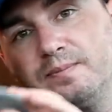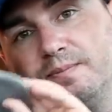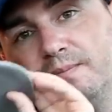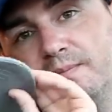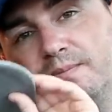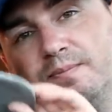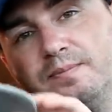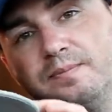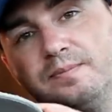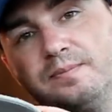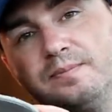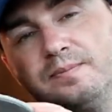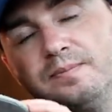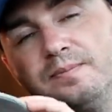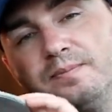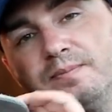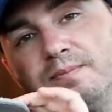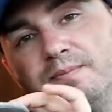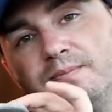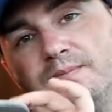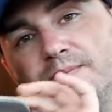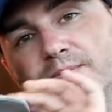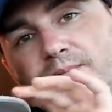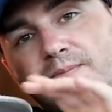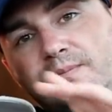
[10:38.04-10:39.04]

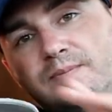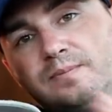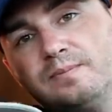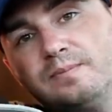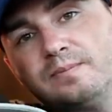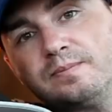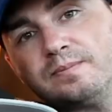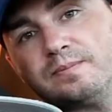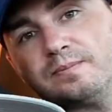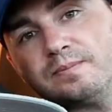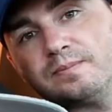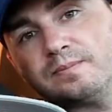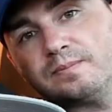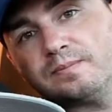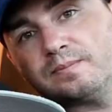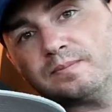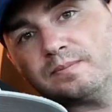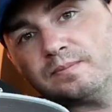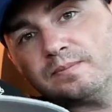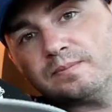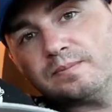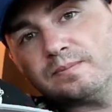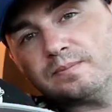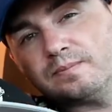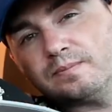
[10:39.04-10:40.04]

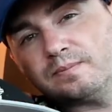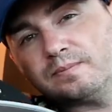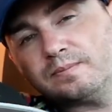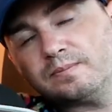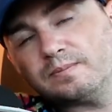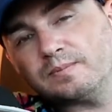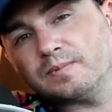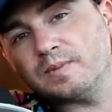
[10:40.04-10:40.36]
(not speaking)